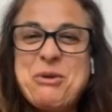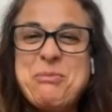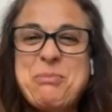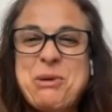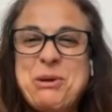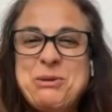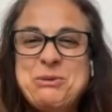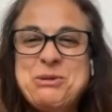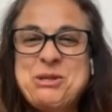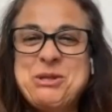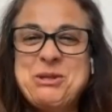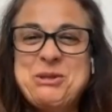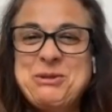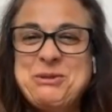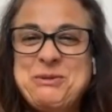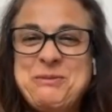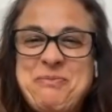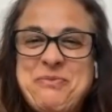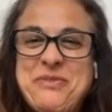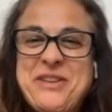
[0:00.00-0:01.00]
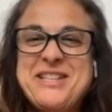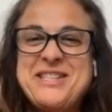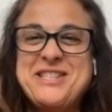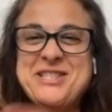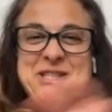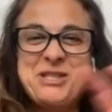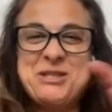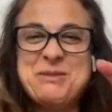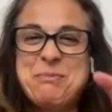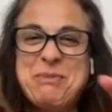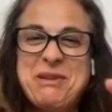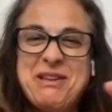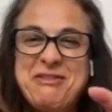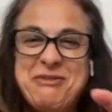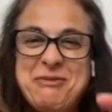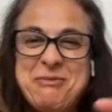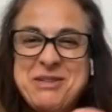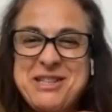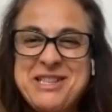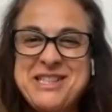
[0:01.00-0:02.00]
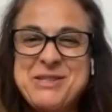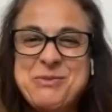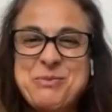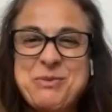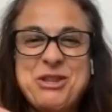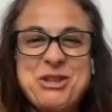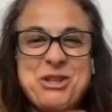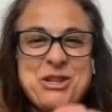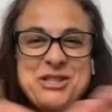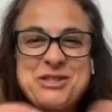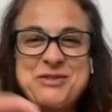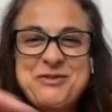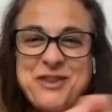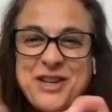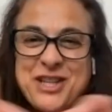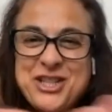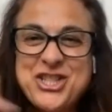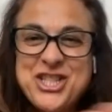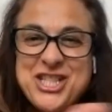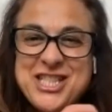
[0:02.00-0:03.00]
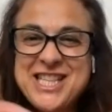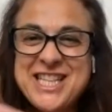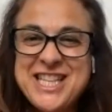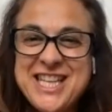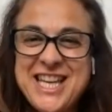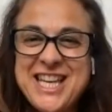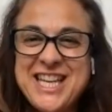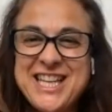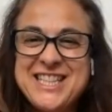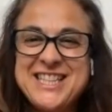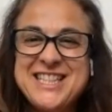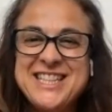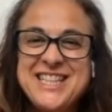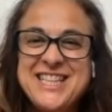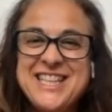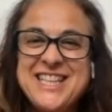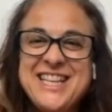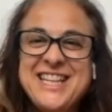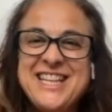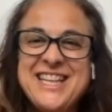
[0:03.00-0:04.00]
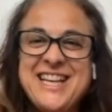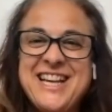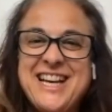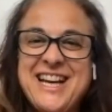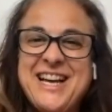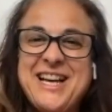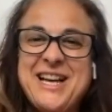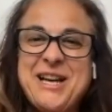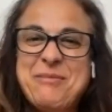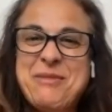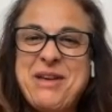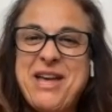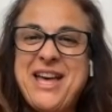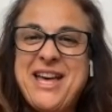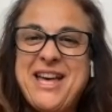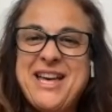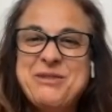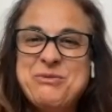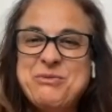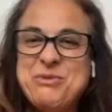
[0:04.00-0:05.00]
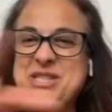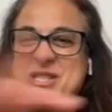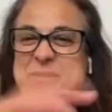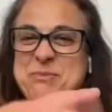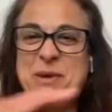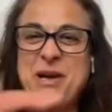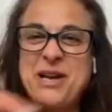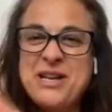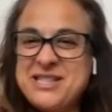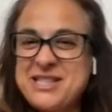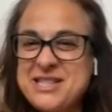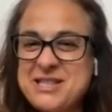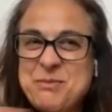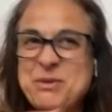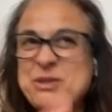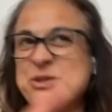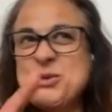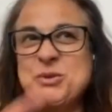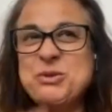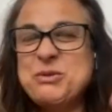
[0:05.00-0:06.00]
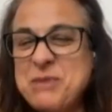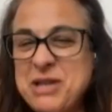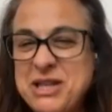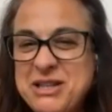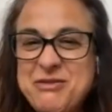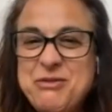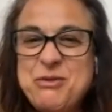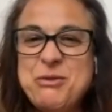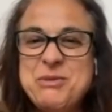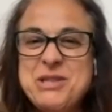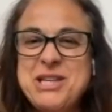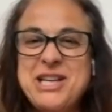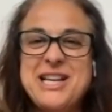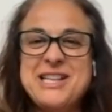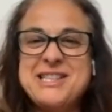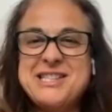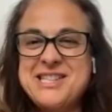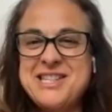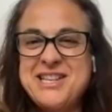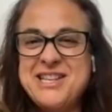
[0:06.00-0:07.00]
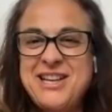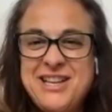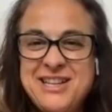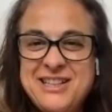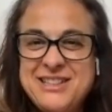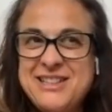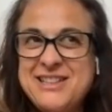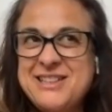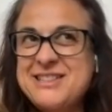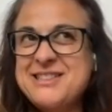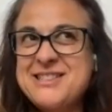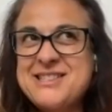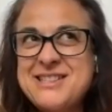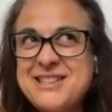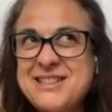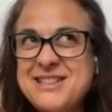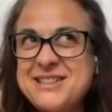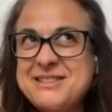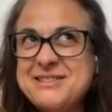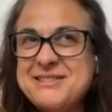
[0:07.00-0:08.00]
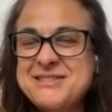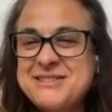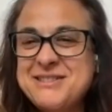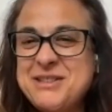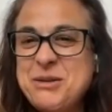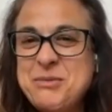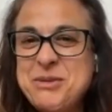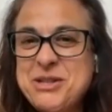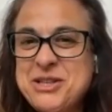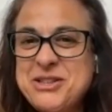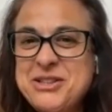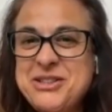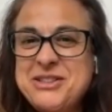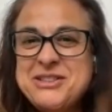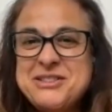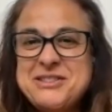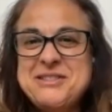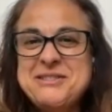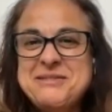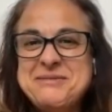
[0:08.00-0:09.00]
bowl too. It's just beef mince with those veggies again, and with spices. My daughter made it for me last night, and it's like, oh my God.